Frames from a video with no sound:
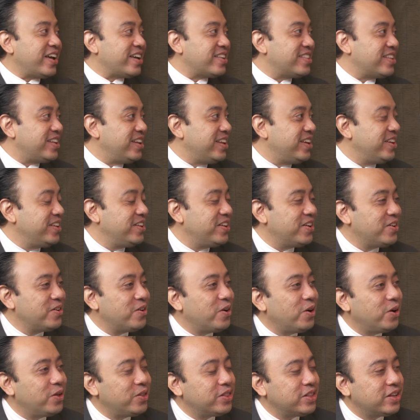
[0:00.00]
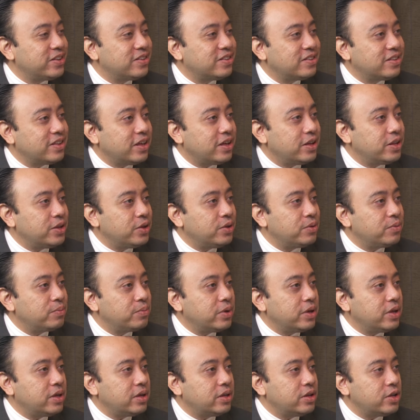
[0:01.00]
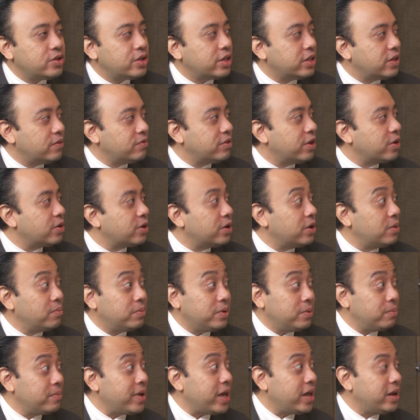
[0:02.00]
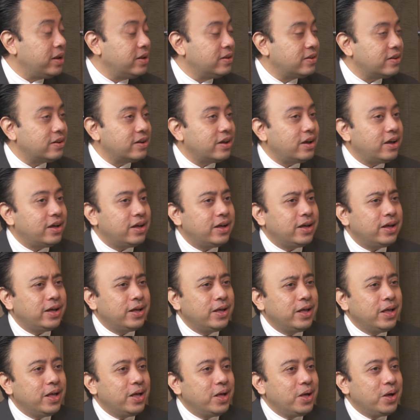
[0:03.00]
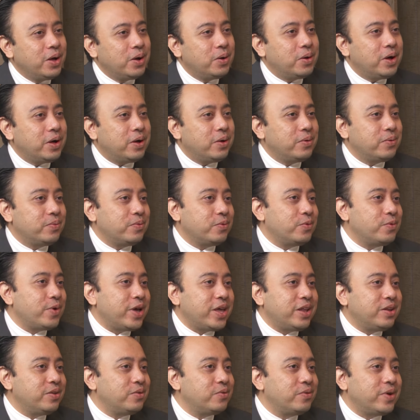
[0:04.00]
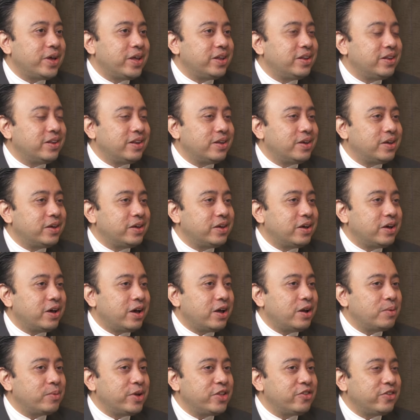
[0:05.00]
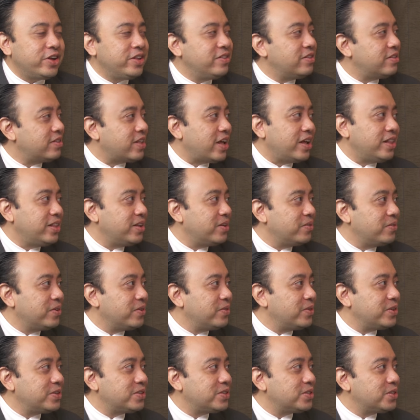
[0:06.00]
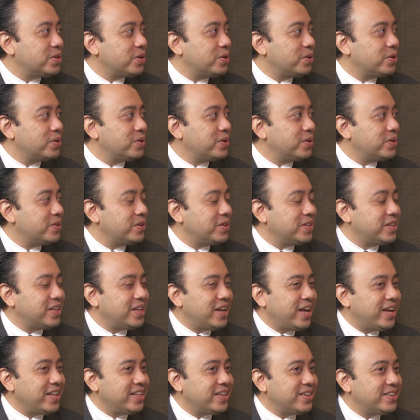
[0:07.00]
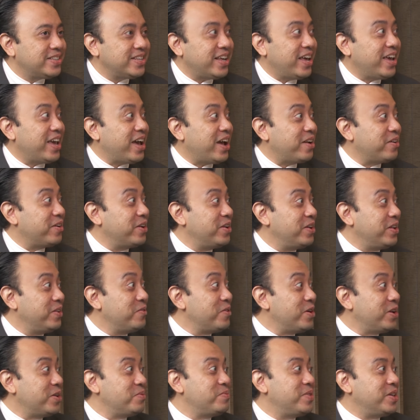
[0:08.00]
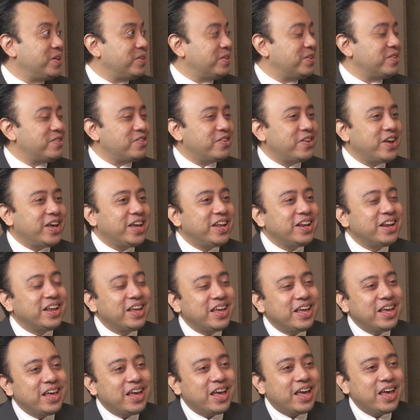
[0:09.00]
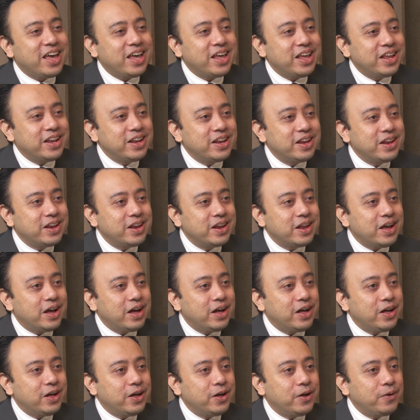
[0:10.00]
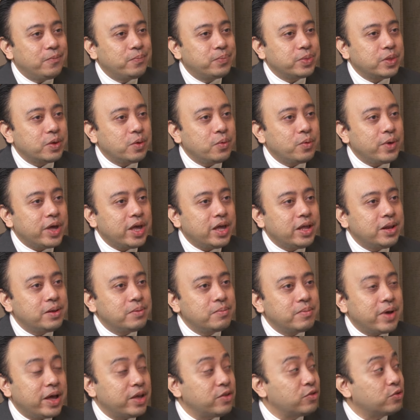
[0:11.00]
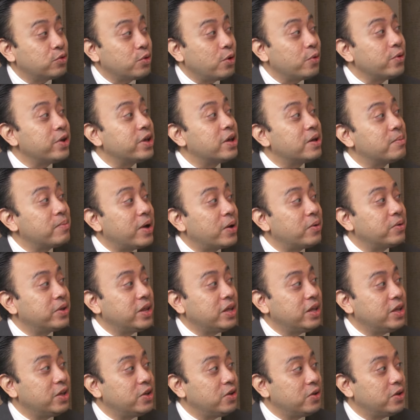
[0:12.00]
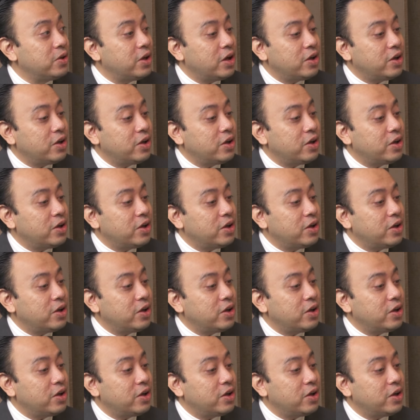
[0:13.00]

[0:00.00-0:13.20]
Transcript: actually know all these new initiatives that you're going to implement. When the Haramain train started, we were so delighted to say, hey, I really want to be on train. And when my story about the